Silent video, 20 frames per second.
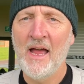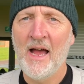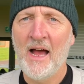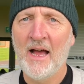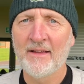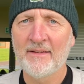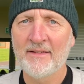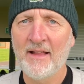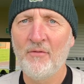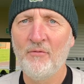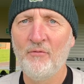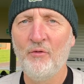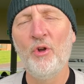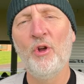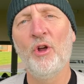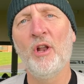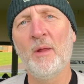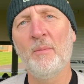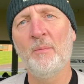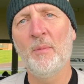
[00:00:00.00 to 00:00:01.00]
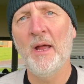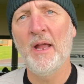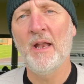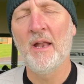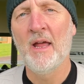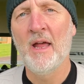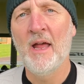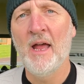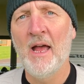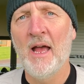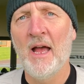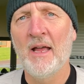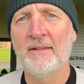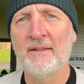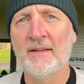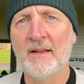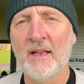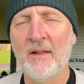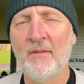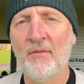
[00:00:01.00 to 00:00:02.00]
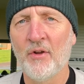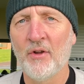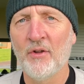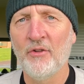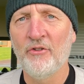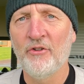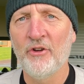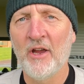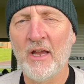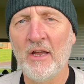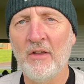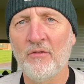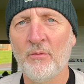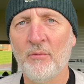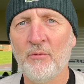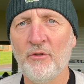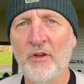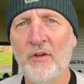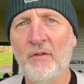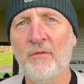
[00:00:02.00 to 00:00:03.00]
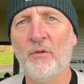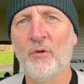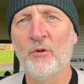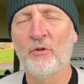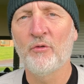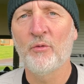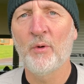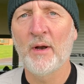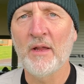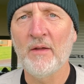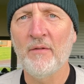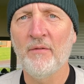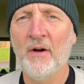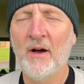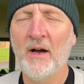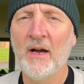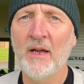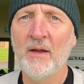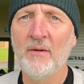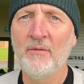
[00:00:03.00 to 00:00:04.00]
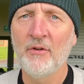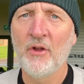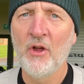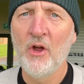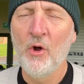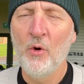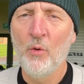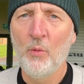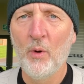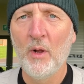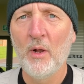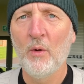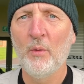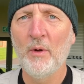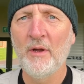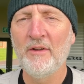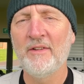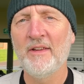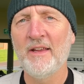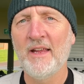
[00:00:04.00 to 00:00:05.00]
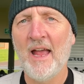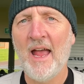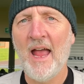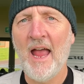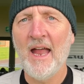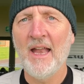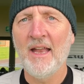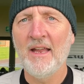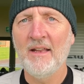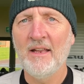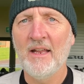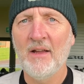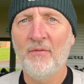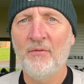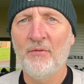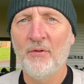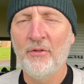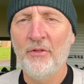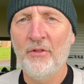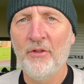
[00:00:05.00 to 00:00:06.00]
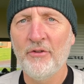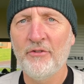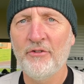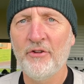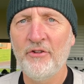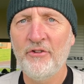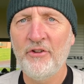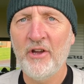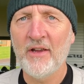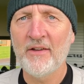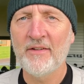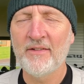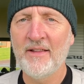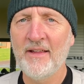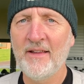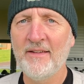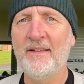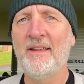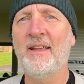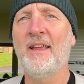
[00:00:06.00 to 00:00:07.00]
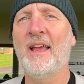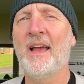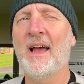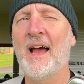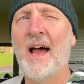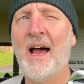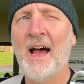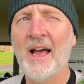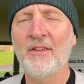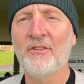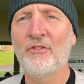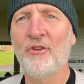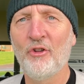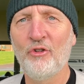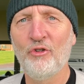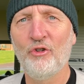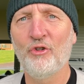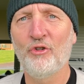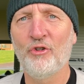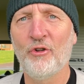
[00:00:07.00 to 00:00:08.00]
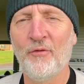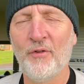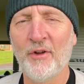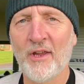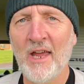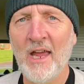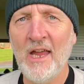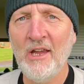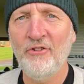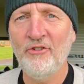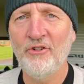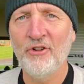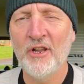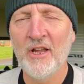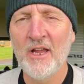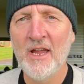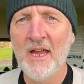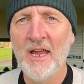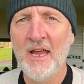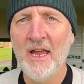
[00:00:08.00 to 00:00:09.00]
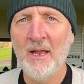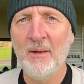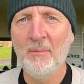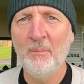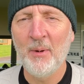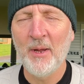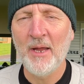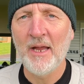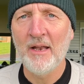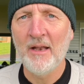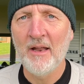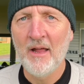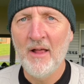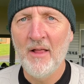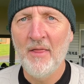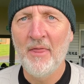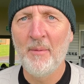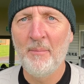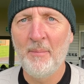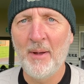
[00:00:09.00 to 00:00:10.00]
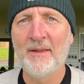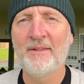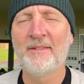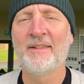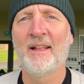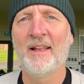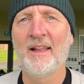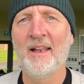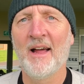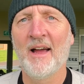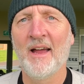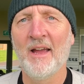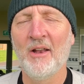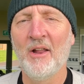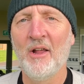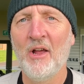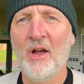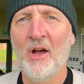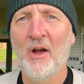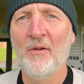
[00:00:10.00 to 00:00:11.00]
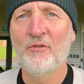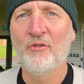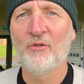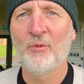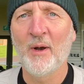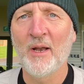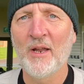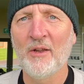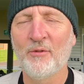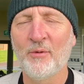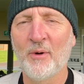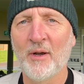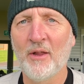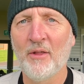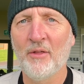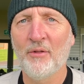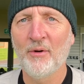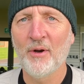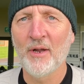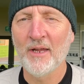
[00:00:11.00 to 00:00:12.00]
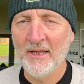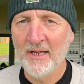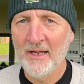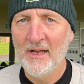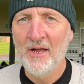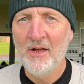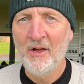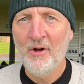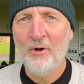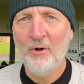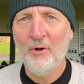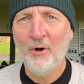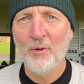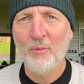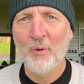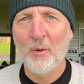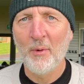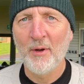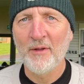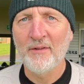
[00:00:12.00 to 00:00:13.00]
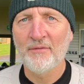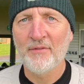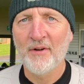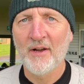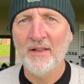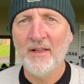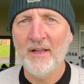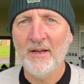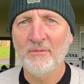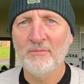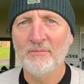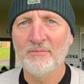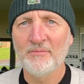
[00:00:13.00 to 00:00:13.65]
has there really been a significant change from G425s? Will we see any different that suggests this has justification in being the best-selling iron of 2023? Only one way to find out.